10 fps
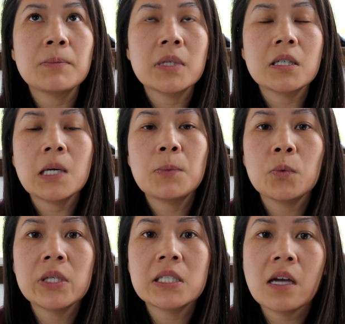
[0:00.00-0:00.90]
about a couple
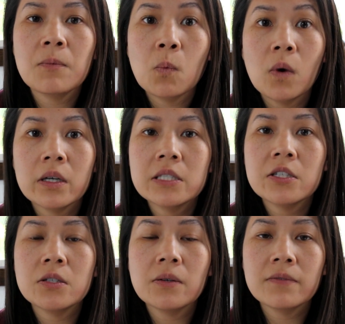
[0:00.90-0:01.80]
weeks, I've been wanting
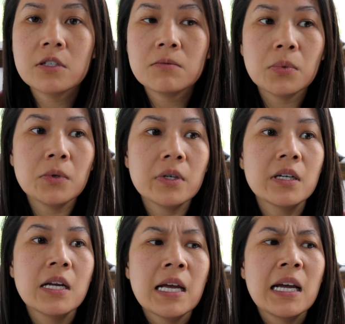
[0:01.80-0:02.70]
to do a vision
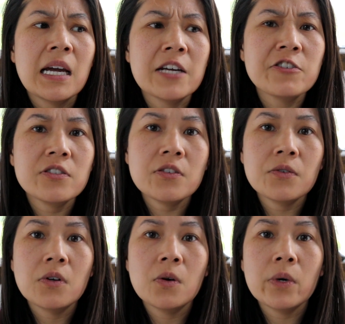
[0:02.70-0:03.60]
board, and I just
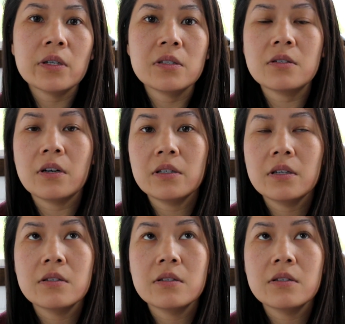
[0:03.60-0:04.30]
don't know where to start.